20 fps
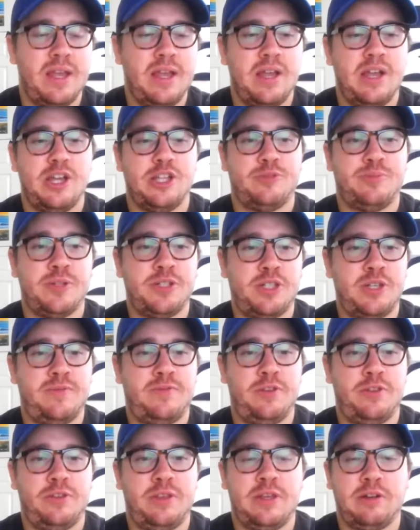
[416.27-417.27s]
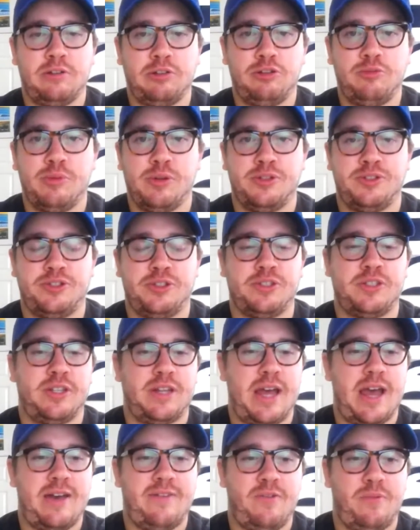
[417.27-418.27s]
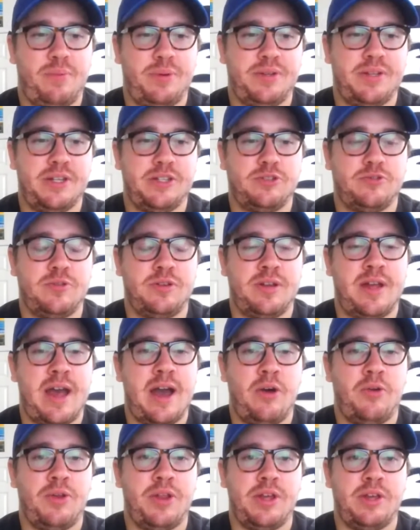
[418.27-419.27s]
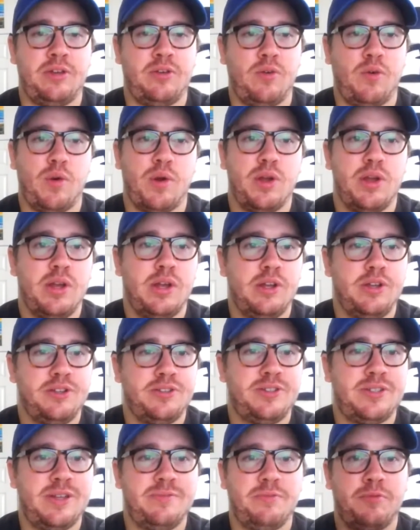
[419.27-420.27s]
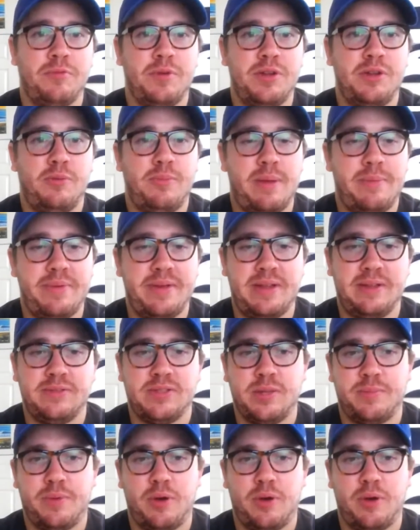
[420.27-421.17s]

especially if you think Kluber is just going to have a pedestrian outing, or Severino maybe gives up a